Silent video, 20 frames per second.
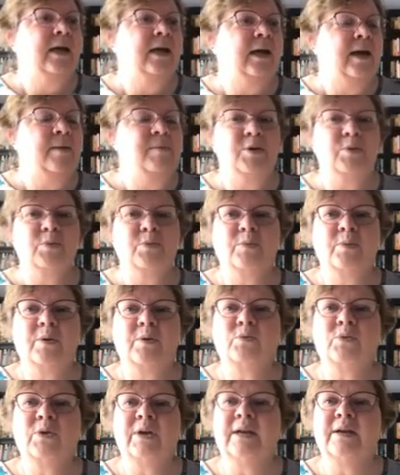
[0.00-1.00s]
I'm going to
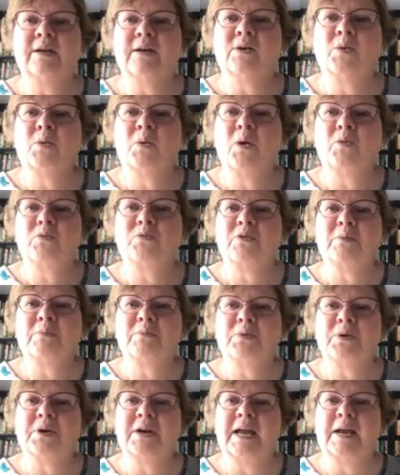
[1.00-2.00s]
read a quote from
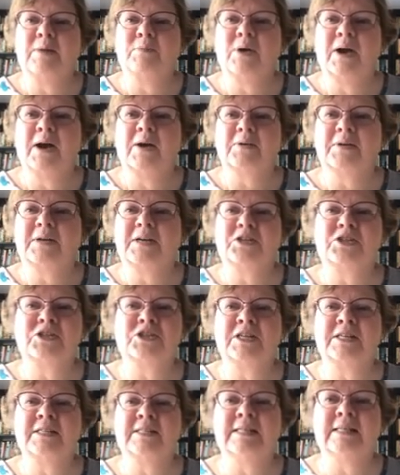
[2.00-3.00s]
Brene Brown because
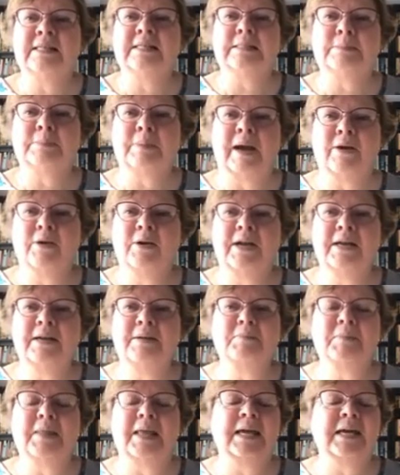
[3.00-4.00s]
she's
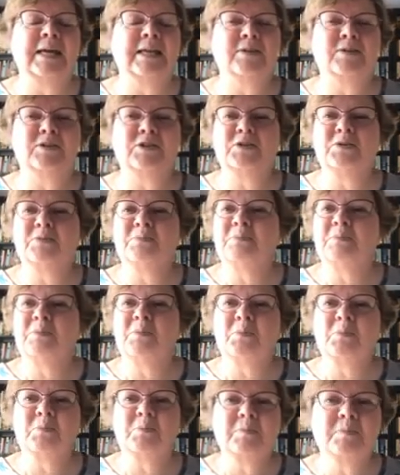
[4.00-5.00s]
inspiring and
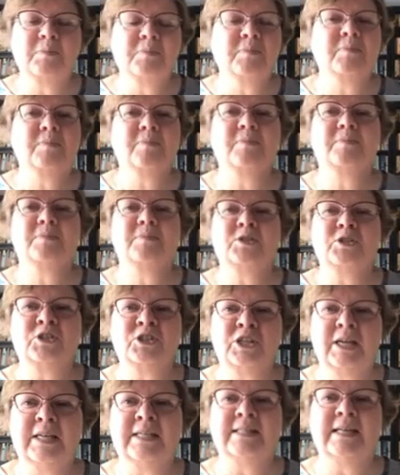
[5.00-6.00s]

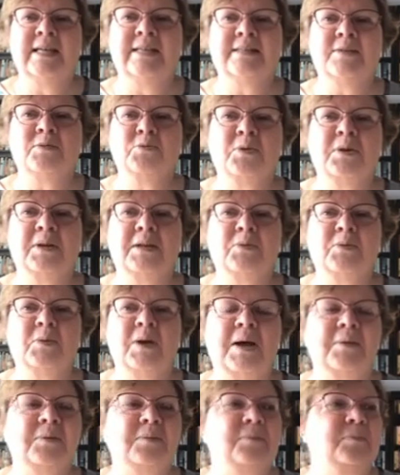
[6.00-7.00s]
she says it really
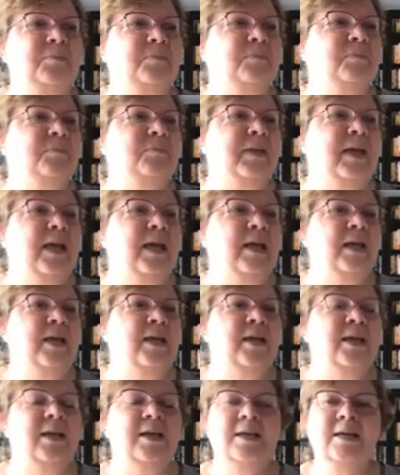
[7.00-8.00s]
well.
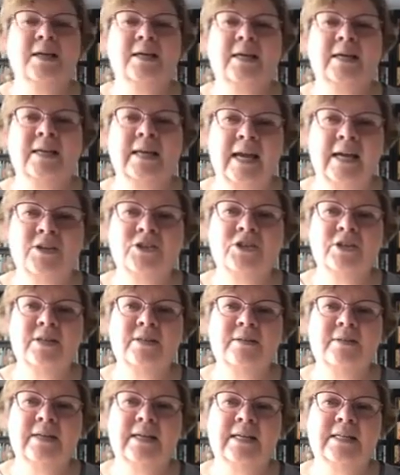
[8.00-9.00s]

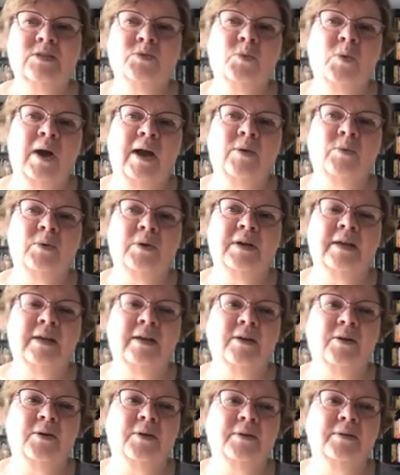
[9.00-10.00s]
Connection is why we're
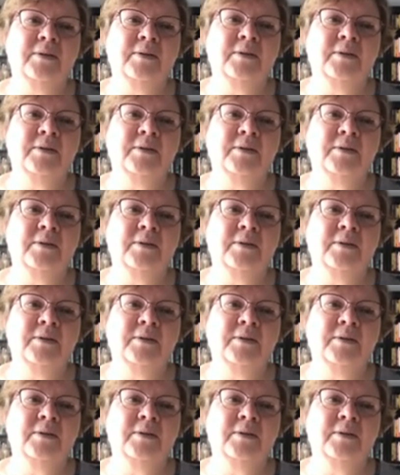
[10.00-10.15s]
here.